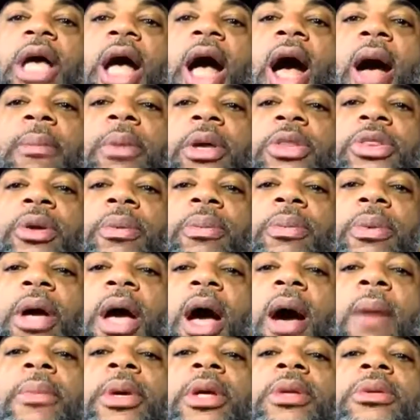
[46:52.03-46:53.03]

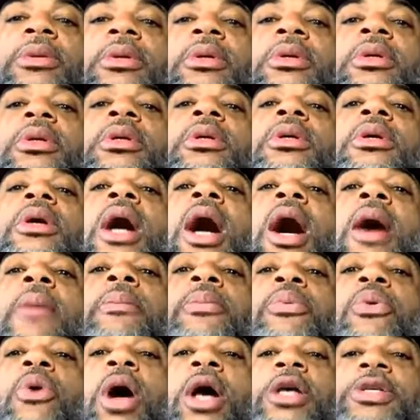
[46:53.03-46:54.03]

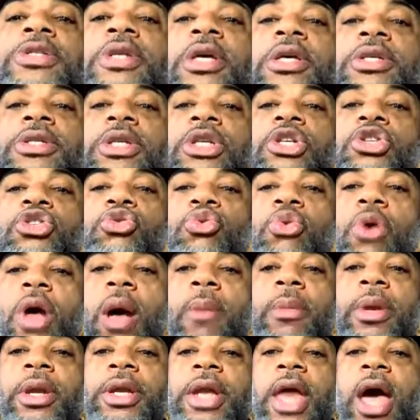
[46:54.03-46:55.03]
I'm processing
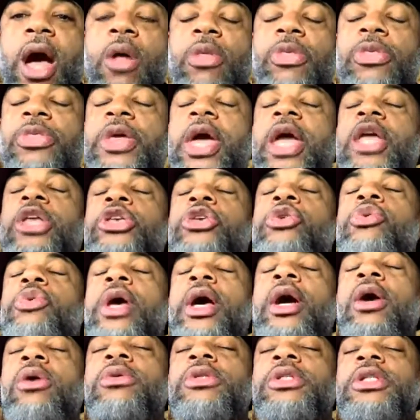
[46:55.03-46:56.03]
trauma now. Thank you,
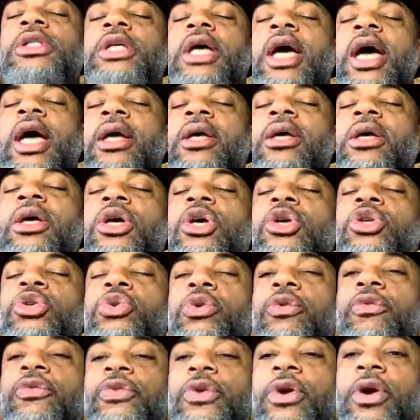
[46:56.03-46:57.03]
LDA.
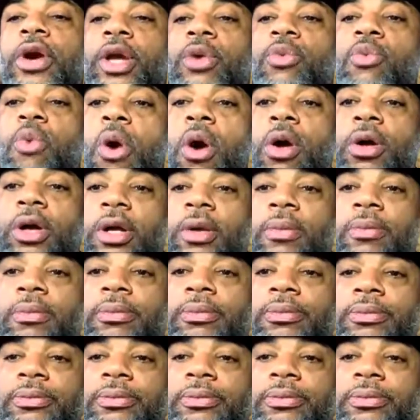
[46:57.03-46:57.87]
You're very welcome.